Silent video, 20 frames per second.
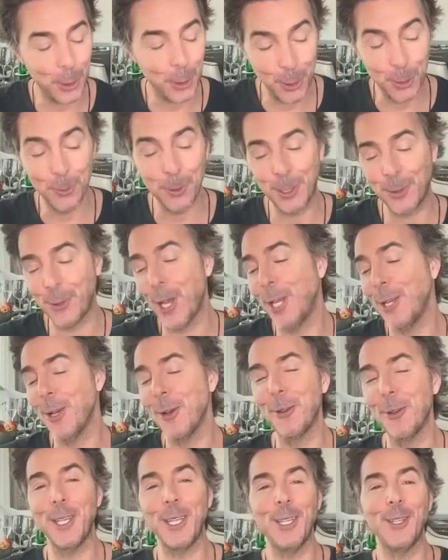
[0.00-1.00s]
Hugh, which I
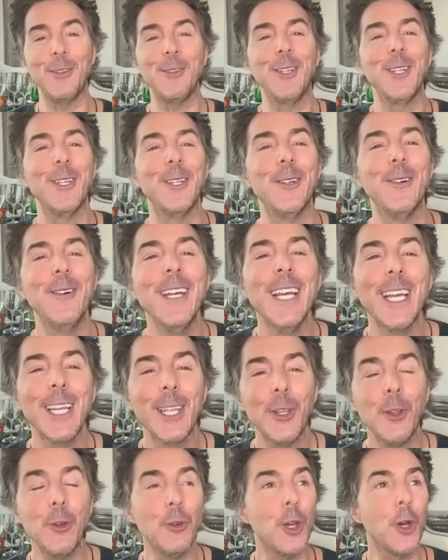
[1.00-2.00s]
know that you do,
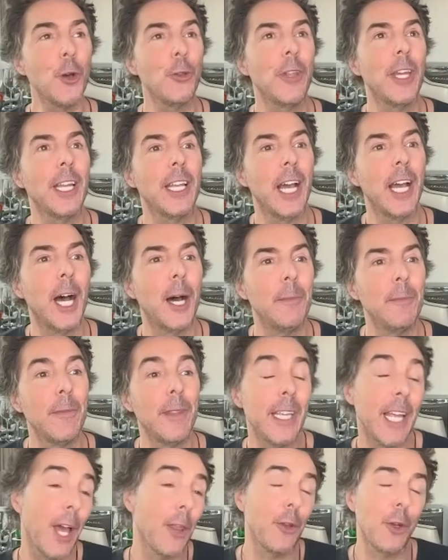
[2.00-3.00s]
you know that um,
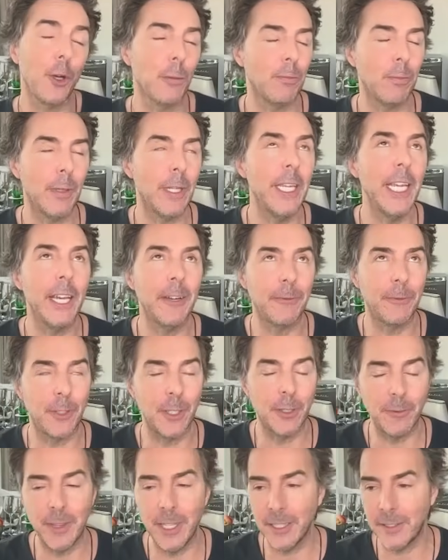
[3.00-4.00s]
the other gift
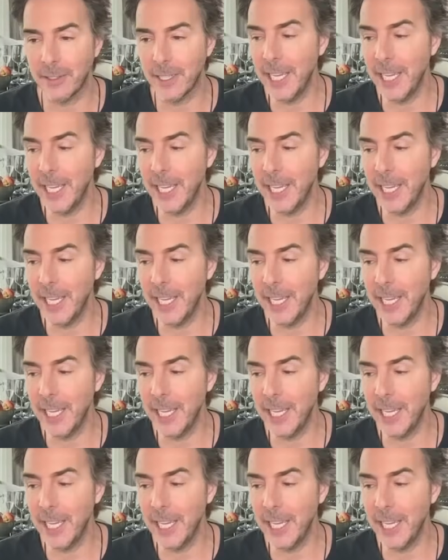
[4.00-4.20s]
of this